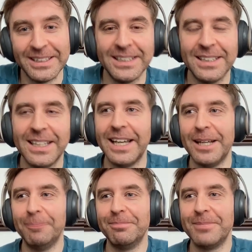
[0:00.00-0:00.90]

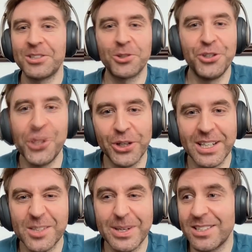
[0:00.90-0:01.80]
That's all you're doing. It's
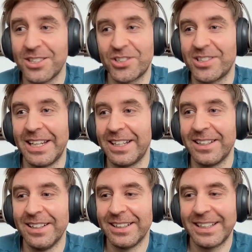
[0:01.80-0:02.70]
basically just like
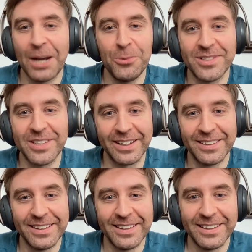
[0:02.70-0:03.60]
counting.
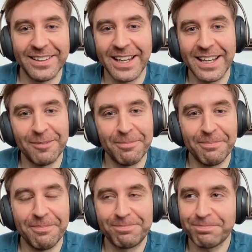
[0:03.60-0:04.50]

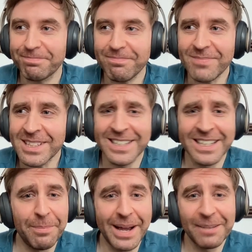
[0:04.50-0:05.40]
It's like a
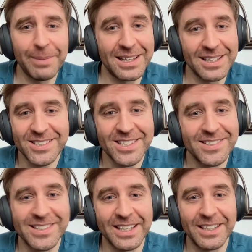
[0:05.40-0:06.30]
bank balance, isn't
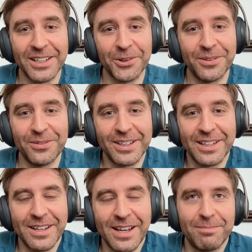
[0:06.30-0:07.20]

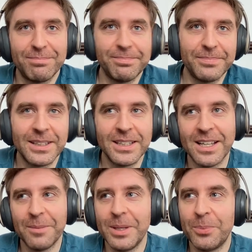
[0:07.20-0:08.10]
it?
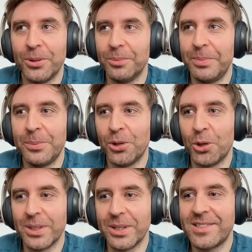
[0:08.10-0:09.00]
People
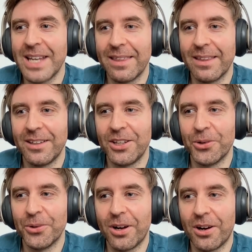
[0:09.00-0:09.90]
always say
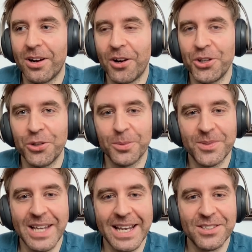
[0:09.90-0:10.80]
that, are you
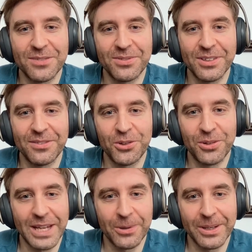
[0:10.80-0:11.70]
obsessed if
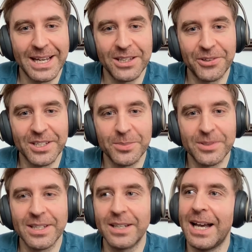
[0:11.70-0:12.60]
you count calories?
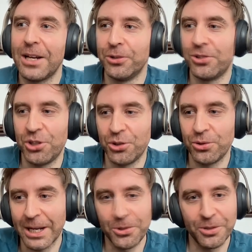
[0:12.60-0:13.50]
But it's like, hang on, do you
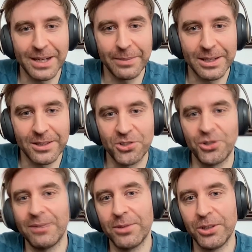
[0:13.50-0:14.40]
count your bank balance?
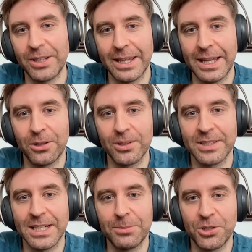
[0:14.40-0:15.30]
Do you have a look at that all the
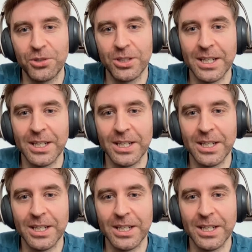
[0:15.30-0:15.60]
time? Do you,